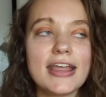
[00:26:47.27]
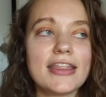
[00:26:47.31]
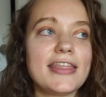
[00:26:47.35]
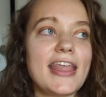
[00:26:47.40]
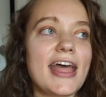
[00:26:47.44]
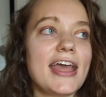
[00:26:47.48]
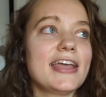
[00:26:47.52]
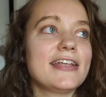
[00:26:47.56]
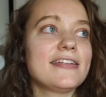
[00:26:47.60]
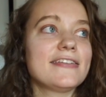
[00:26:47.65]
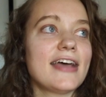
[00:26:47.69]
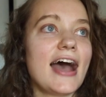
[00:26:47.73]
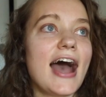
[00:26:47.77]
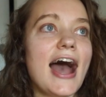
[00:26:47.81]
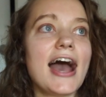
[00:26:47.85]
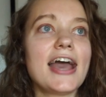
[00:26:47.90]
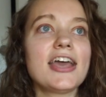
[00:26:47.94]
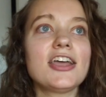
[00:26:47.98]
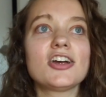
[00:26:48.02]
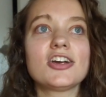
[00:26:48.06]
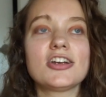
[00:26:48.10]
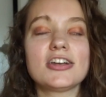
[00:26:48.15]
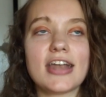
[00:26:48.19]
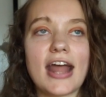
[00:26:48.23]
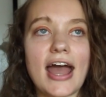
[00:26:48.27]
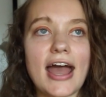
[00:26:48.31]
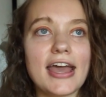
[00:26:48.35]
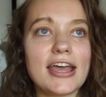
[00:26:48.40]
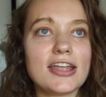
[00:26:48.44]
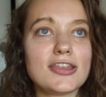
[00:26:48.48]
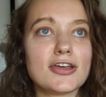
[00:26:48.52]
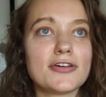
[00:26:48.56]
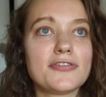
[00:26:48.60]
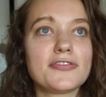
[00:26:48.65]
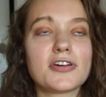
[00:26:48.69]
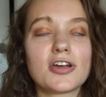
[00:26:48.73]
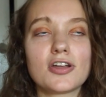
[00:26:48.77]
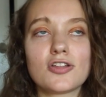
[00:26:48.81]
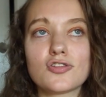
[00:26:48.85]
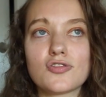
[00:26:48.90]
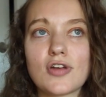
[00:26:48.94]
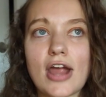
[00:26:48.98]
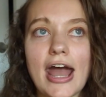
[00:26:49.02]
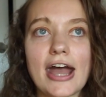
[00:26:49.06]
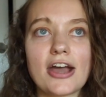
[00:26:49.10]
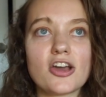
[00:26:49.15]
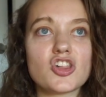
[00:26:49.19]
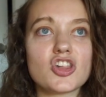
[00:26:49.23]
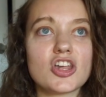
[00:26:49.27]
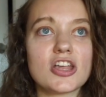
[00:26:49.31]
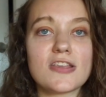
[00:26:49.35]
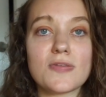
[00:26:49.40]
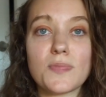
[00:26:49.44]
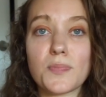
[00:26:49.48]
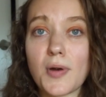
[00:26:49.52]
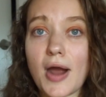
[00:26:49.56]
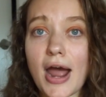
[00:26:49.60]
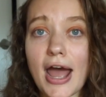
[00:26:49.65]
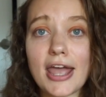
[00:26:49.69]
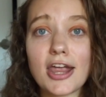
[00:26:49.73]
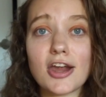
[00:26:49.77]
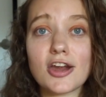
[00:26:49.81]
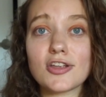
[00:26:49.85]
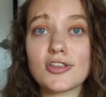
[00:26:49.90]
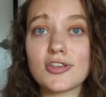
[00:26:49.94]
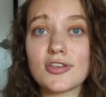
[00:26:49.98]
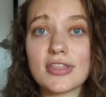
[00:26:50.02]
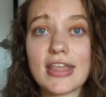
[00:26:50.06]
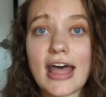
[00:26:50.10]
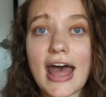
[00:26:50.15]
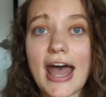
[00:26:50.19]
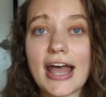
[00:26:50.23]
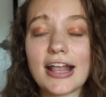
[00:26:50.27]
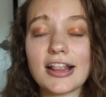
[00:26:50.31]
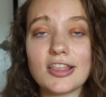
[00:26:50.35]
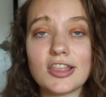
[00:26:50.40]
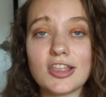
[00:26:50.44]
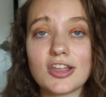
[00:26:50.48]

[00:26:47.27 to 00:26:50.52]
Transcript: The entire night of contractions prior to that,